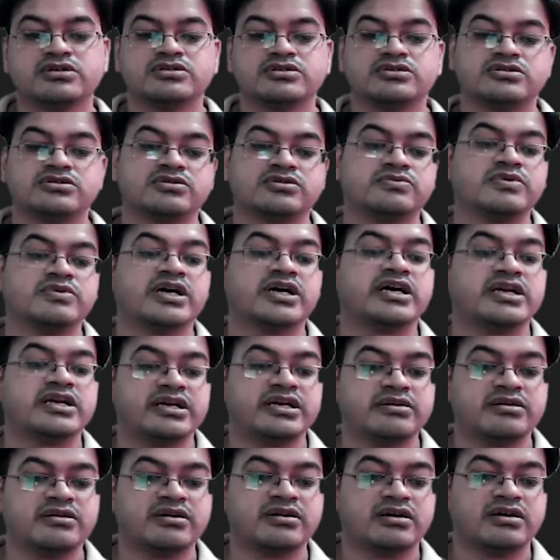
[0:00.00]
so where
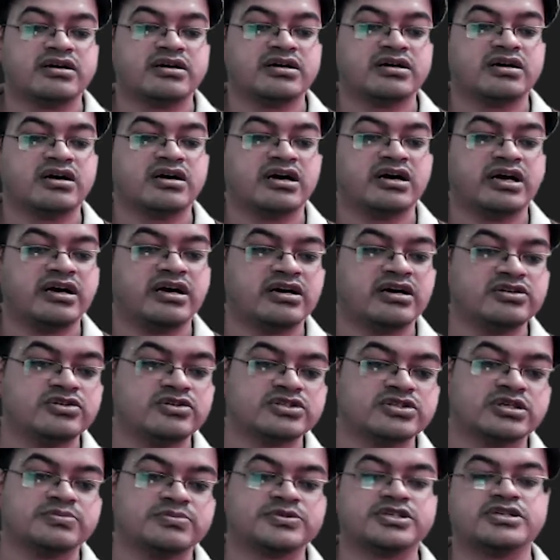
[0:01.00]
it uh, you
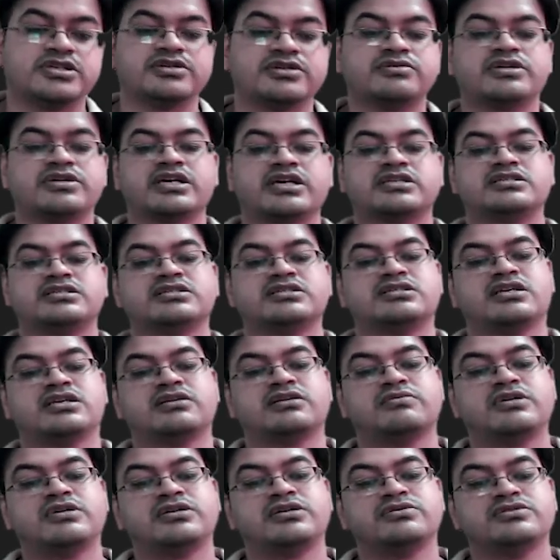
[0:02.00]
substitute x is
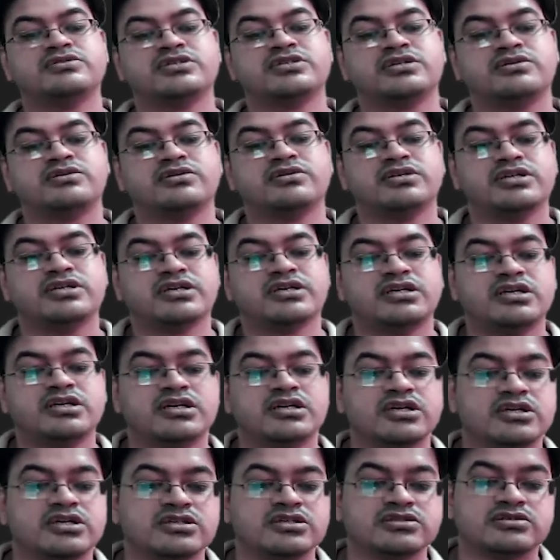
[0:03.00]
equal to zero here,
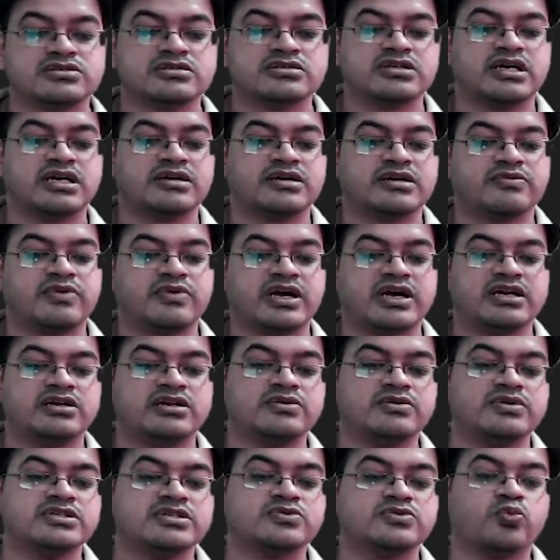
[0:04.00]
so that value
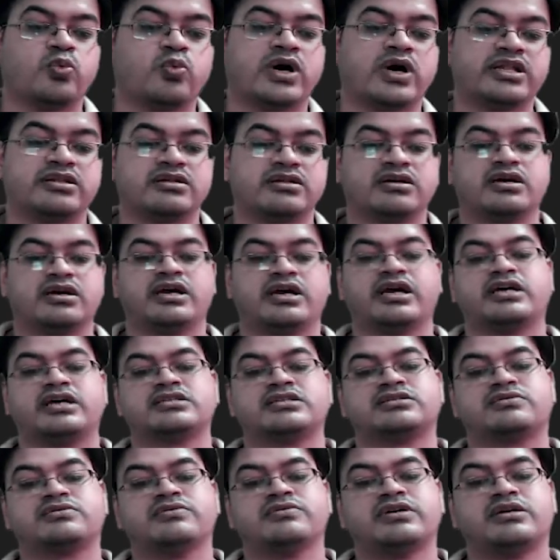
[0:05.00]
is one. X
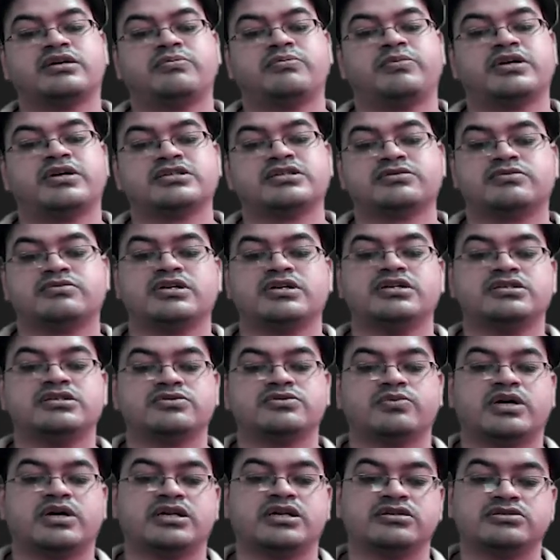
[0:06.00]
square plus one is
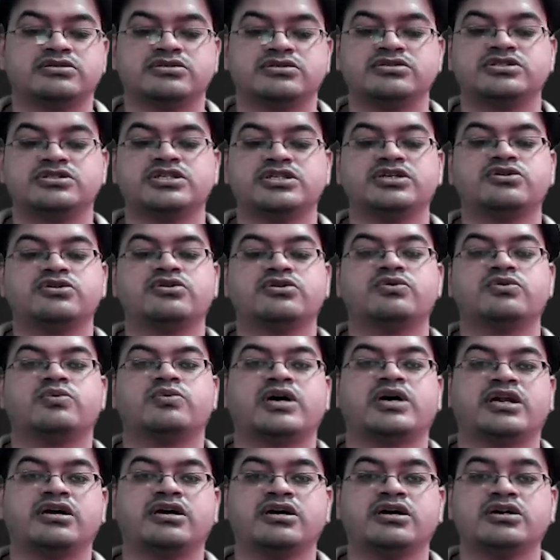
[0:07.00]
one, so zero
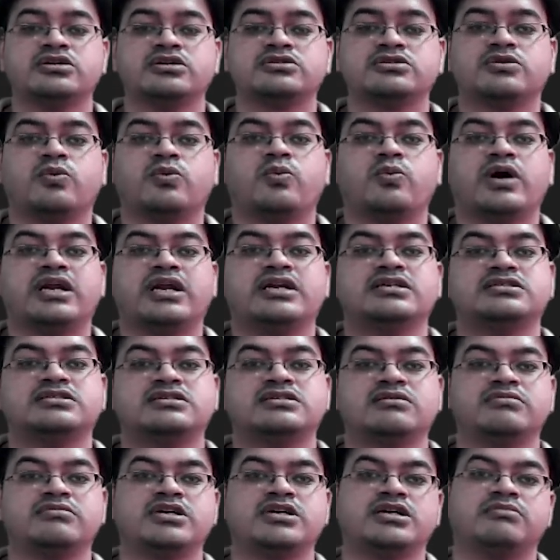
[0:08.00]
one. So one is
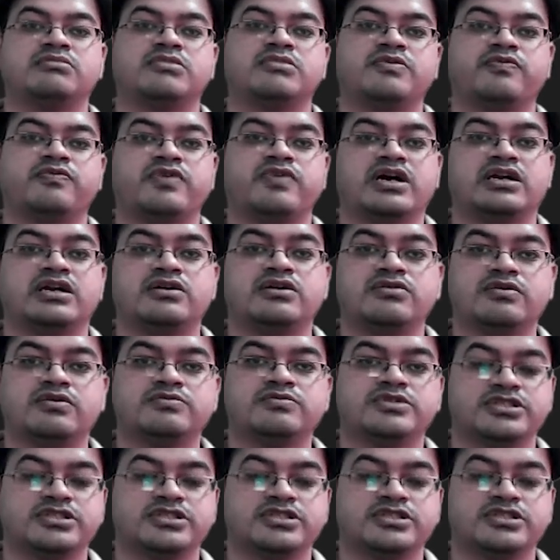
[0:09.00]
the minimum value of